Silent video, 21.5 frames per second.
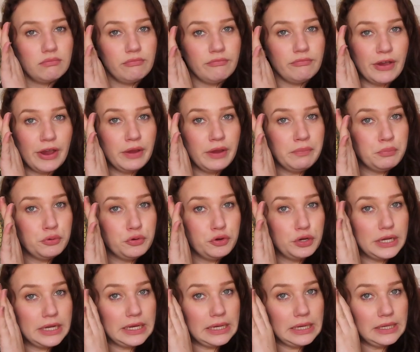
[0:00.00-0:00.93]
very
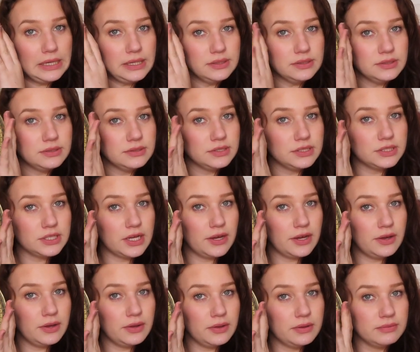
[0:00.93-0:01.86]
pretty.
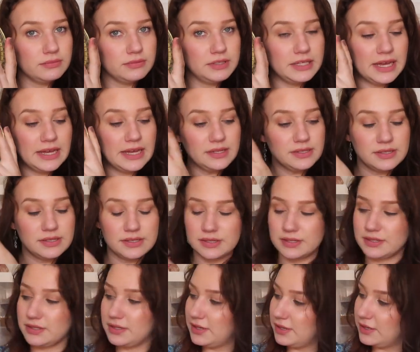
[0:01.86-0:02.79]
So
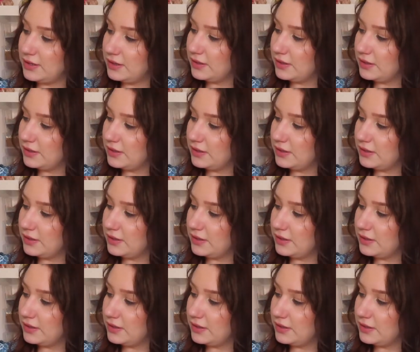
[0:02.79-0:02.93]
yes,